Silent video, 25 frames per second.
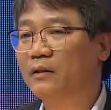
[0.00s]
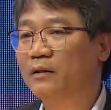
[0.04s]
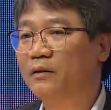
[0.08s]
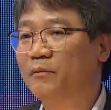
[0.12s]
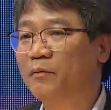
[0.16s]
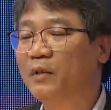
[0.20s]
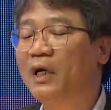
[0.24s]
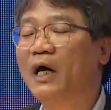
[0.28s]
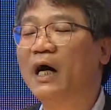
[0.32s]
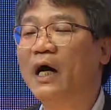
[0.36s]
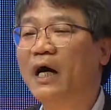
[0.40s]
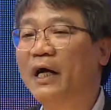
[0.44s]

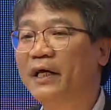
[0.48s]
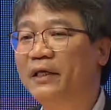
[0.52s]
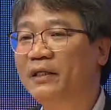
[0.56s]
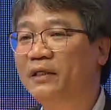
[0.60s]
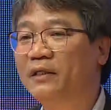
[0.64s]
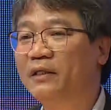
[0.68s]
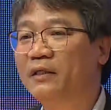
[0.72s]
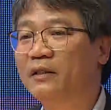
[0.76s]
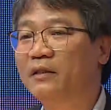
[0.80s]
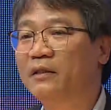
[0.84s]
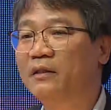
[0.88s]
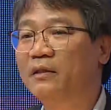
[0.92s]
behind
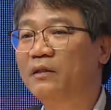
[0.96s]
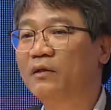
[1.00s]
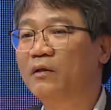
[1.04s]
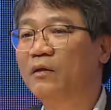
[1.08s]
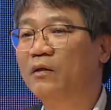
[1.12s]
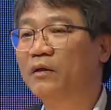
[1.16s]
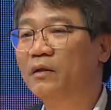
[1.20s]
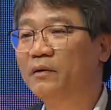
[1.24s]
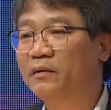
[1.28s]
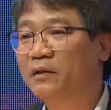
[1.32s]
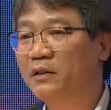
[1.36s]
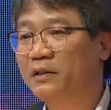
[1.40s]

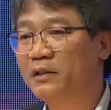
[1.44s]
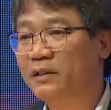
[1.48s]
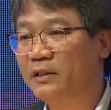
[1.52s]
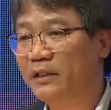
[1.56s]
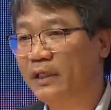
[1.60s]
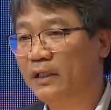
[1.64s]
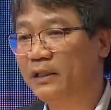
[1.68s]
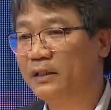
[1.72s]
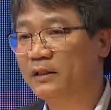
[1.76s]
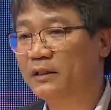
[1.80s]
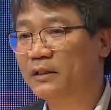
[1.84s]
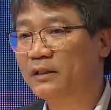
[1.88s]
the
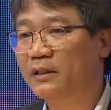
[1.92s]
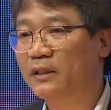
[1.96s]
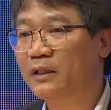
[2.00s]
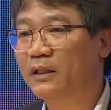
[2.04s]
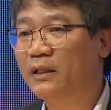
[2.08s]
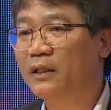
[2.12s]
scenes